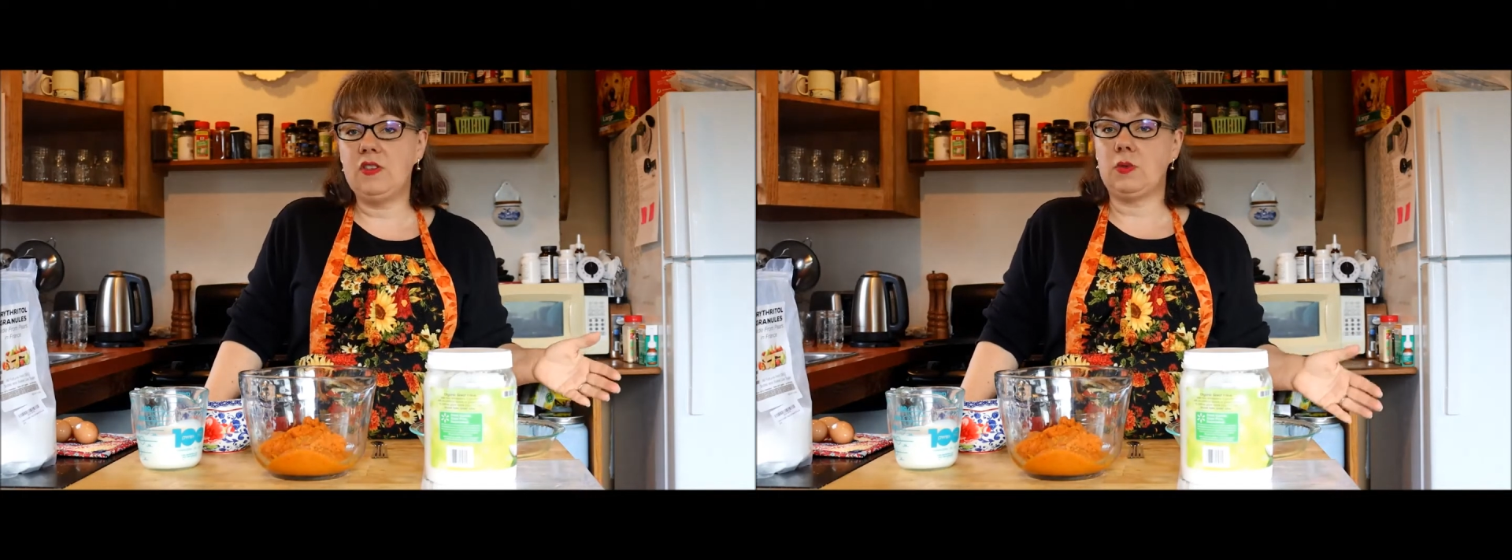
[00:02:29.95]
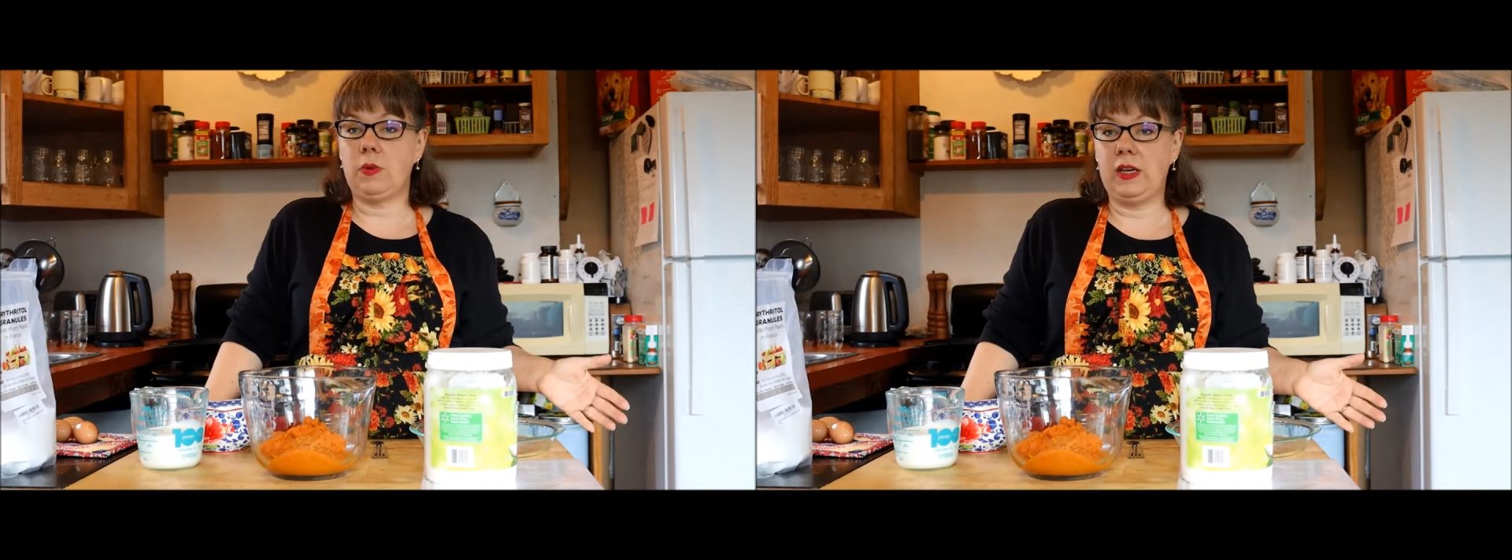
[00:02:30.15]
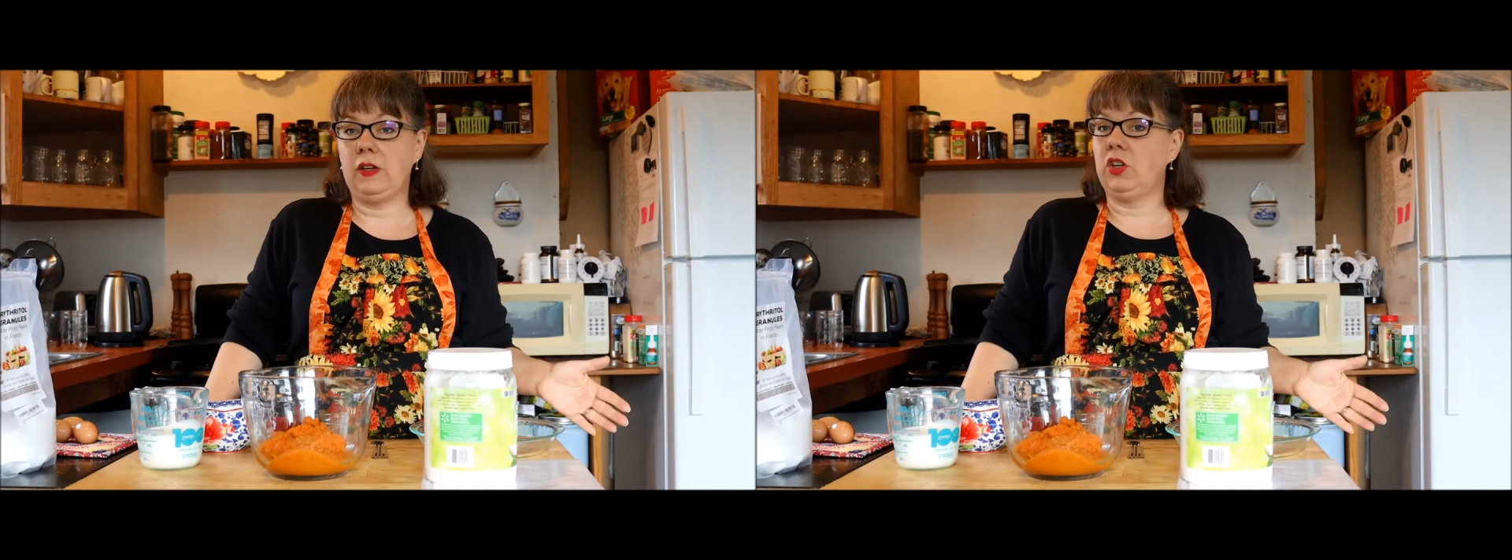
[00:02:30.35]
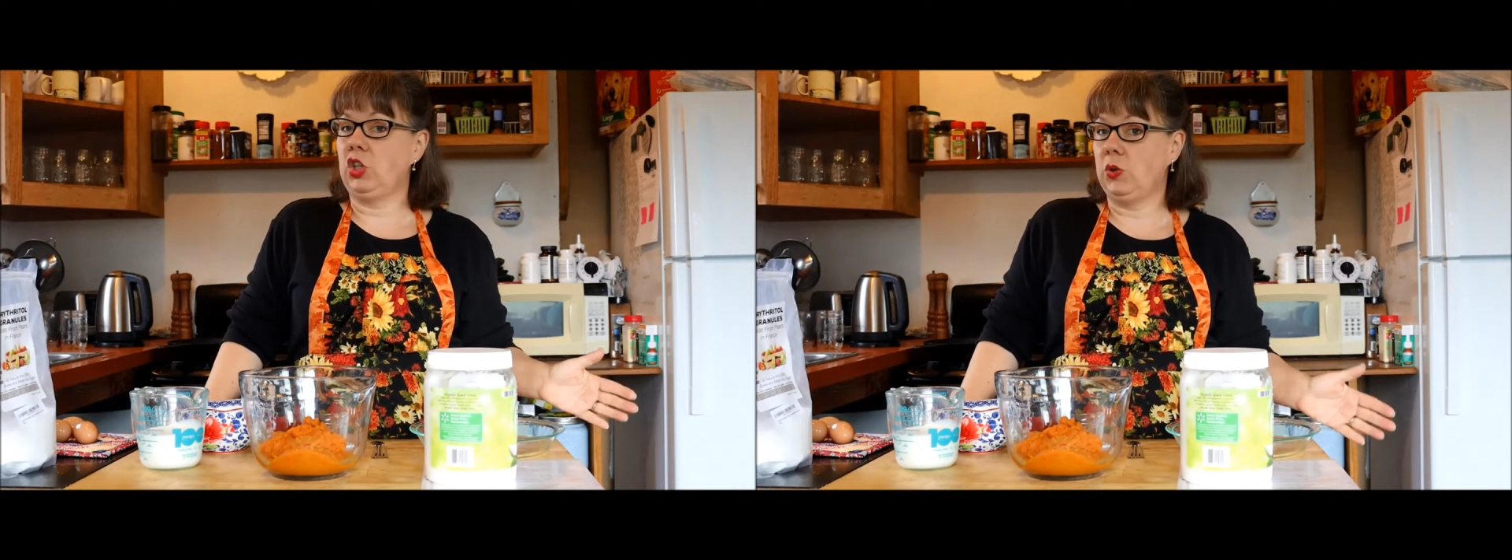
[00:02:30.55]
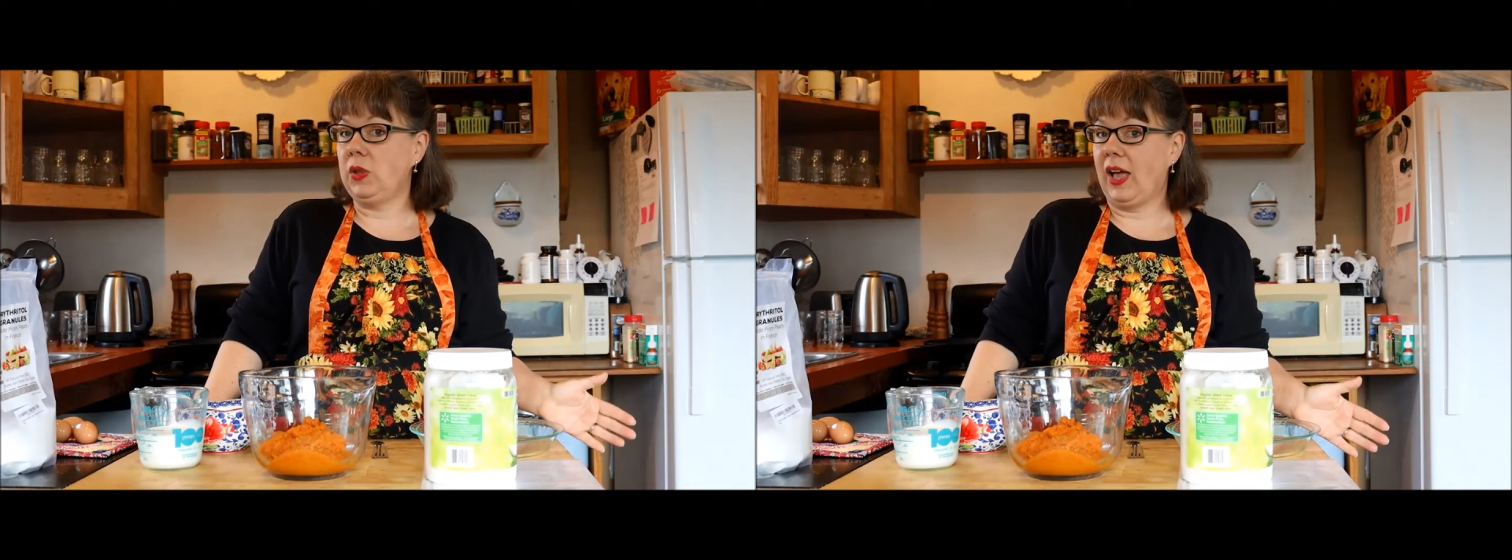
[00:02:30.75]
sweetener
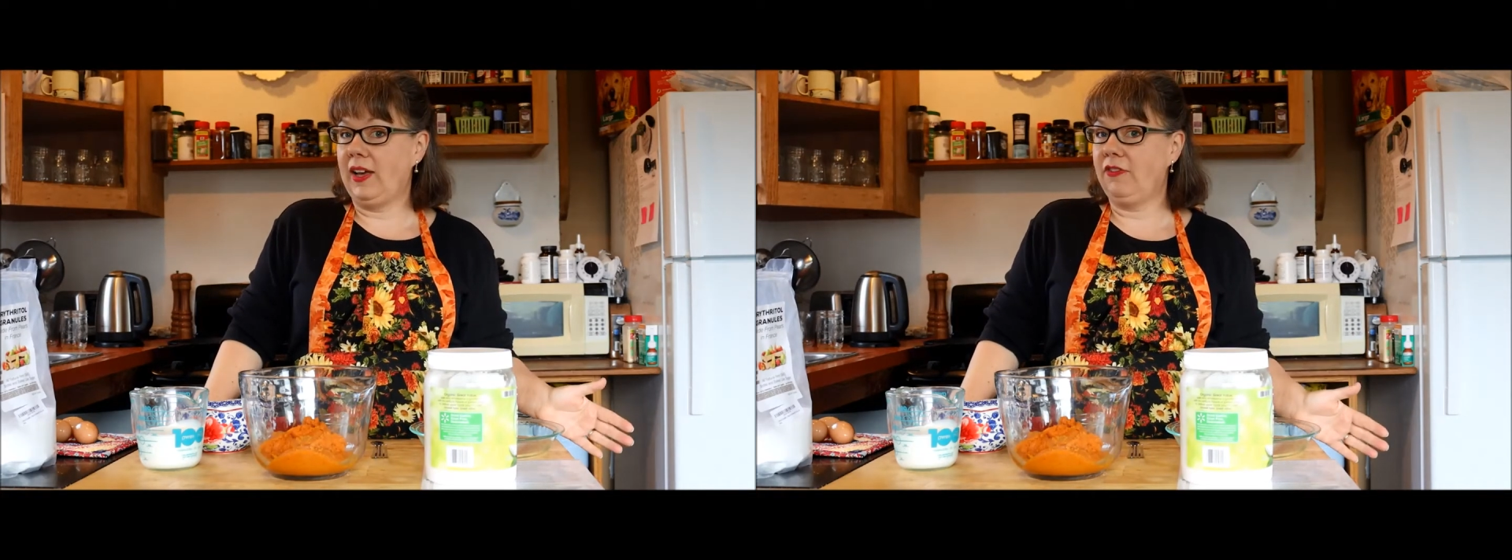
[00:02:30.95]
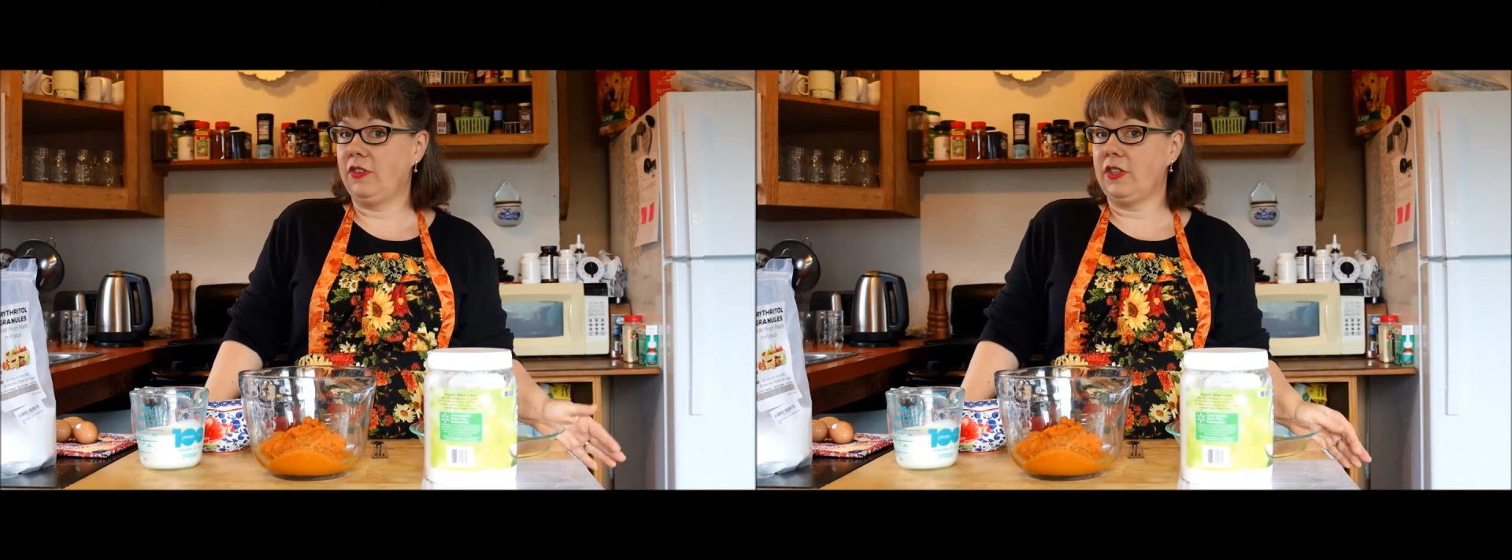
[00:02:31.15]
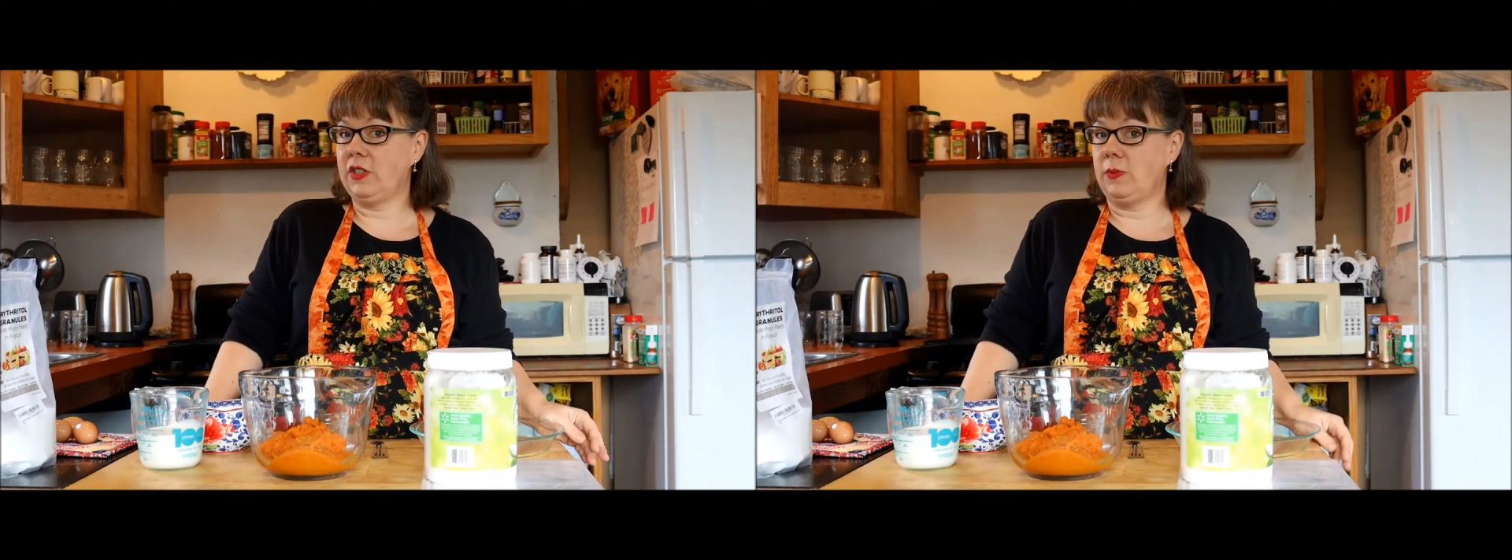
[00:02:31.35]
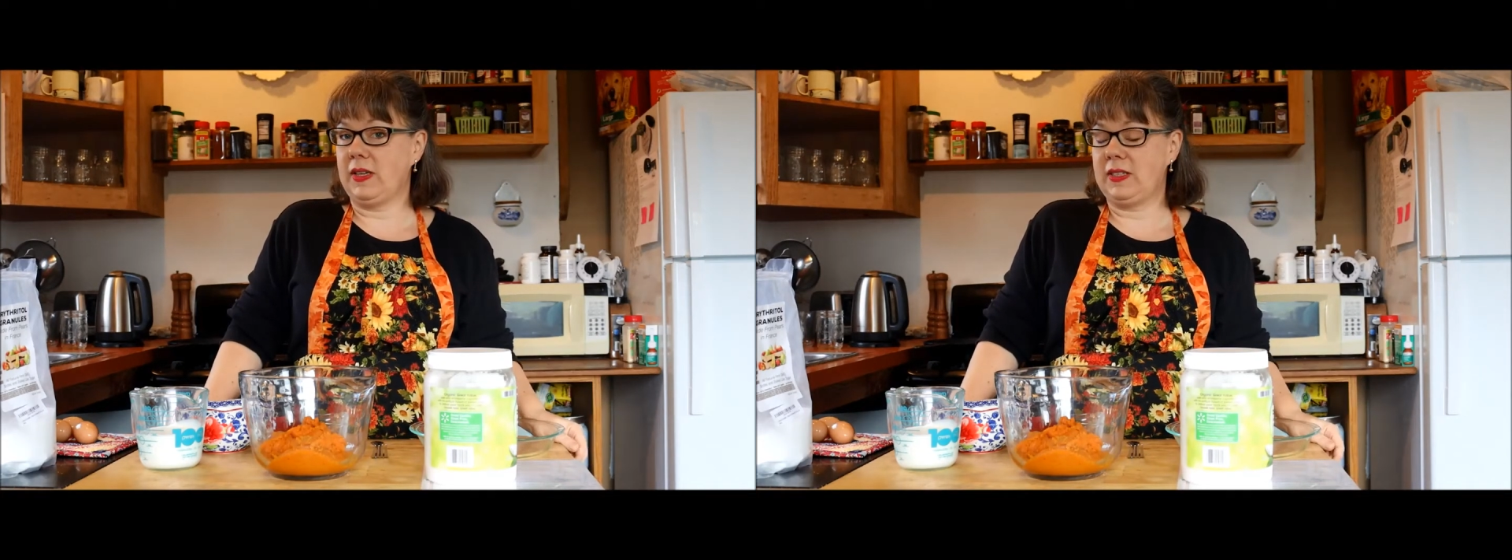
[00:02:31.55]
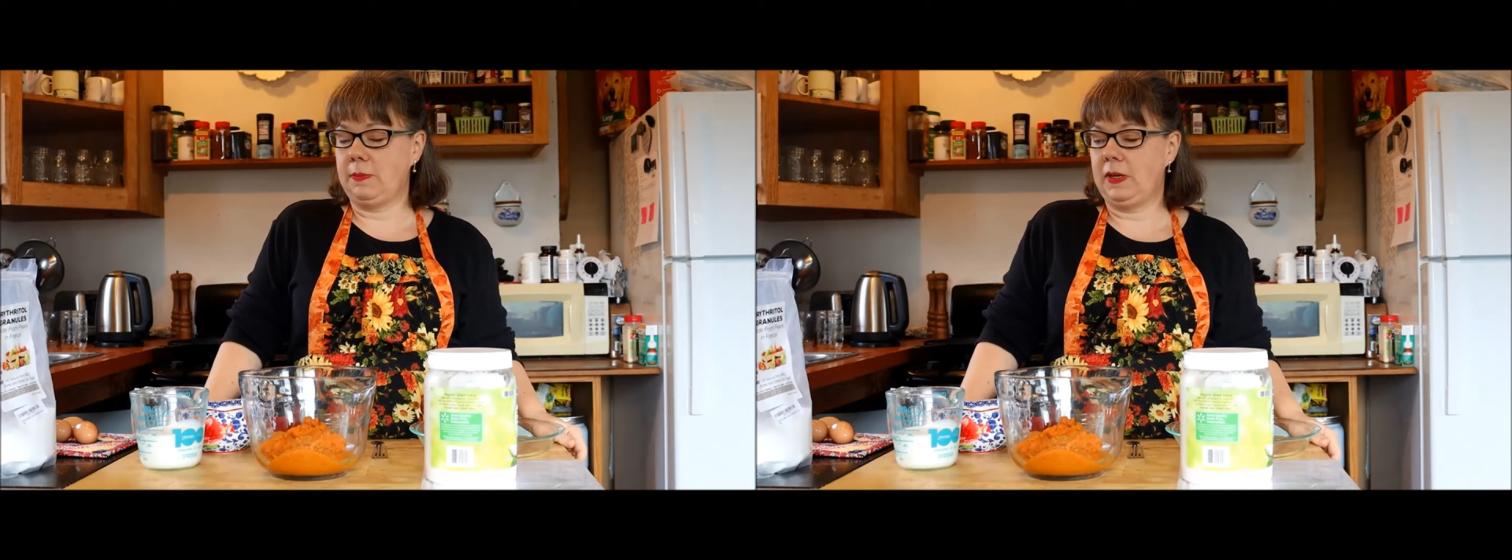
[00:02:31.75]
you like for this
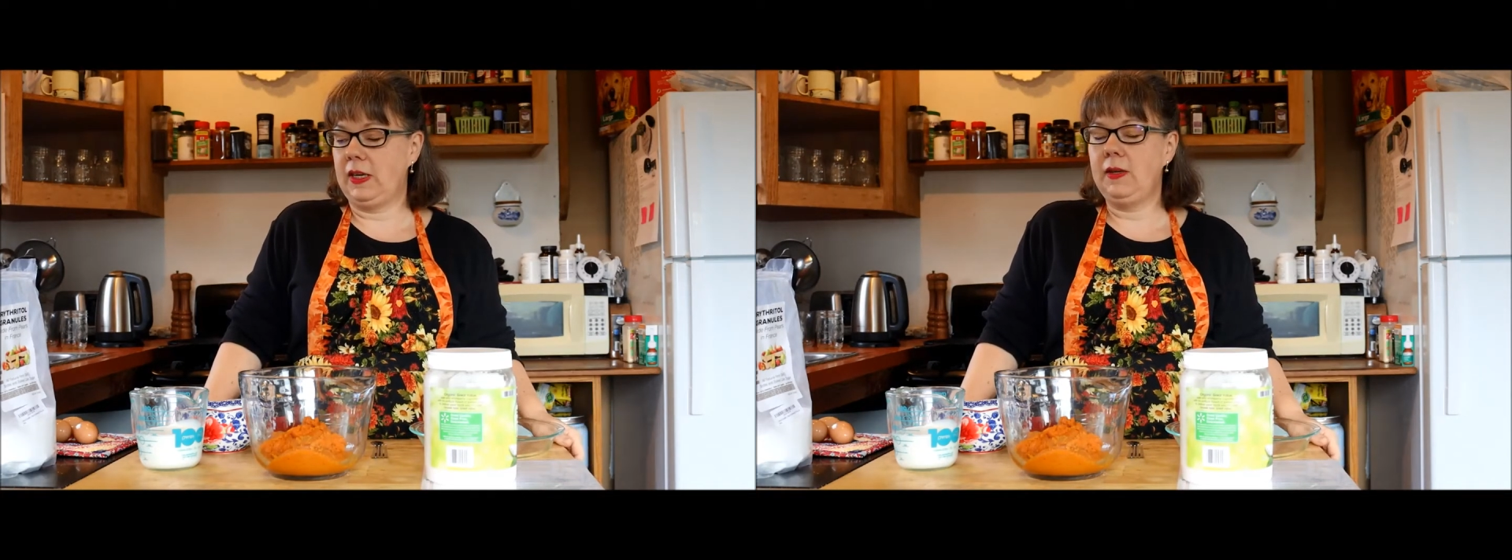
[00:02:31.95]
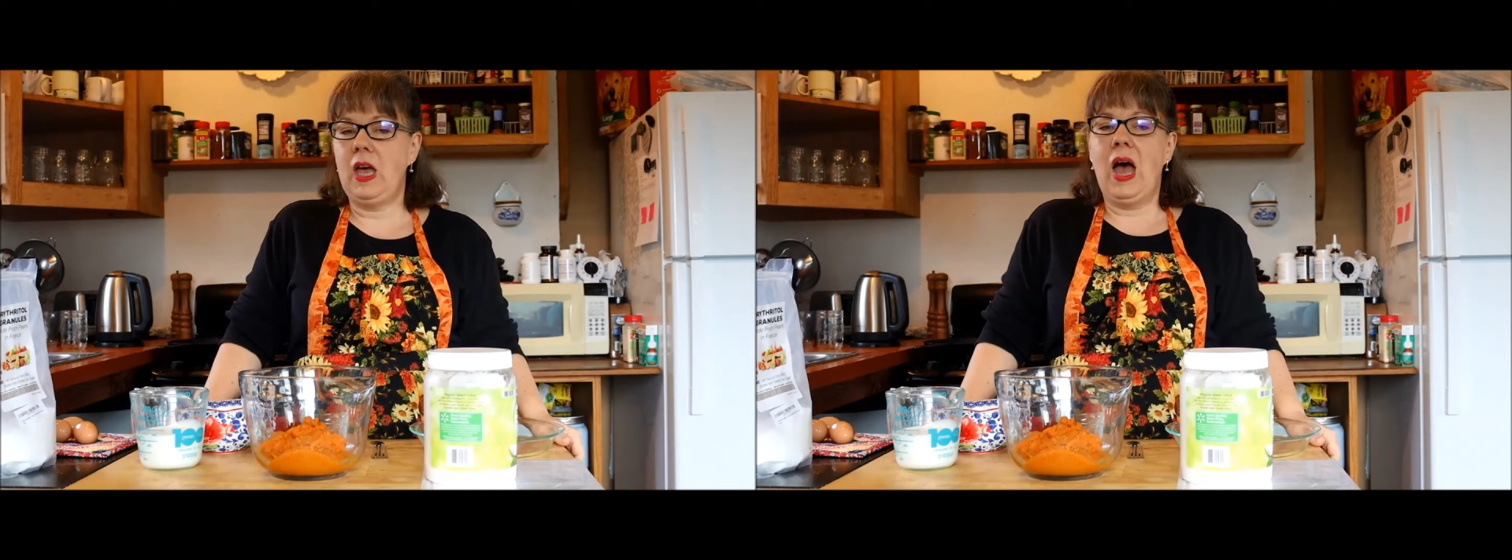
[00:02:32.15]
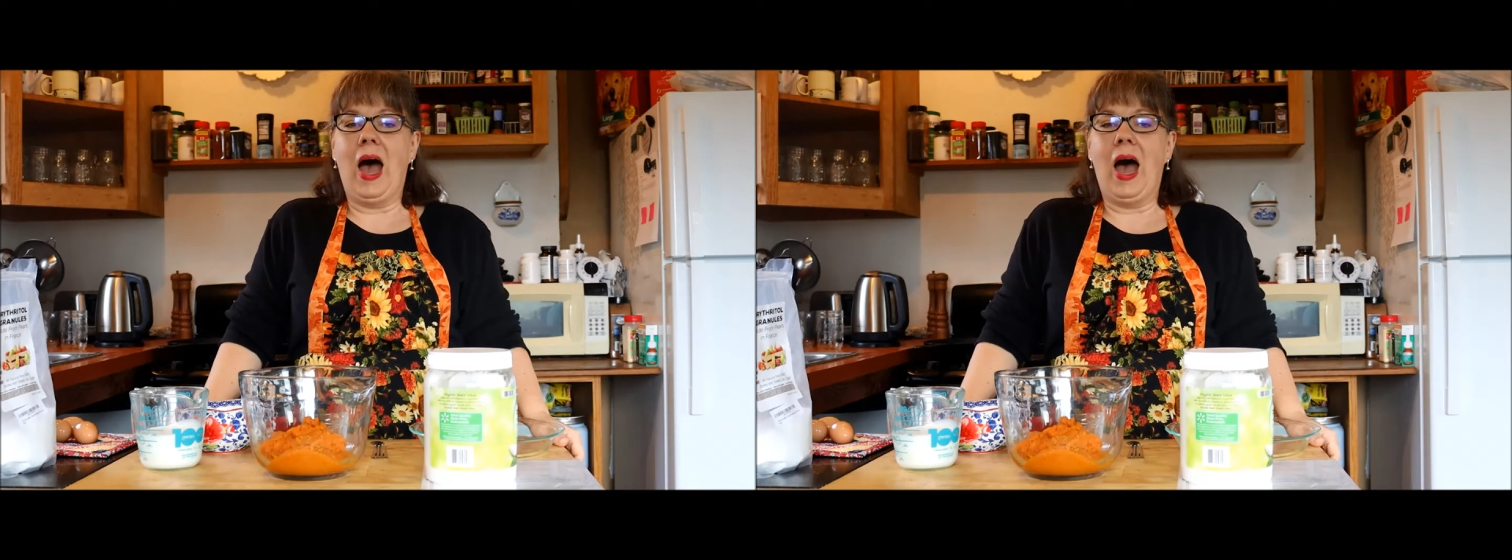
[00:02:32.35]
recipe.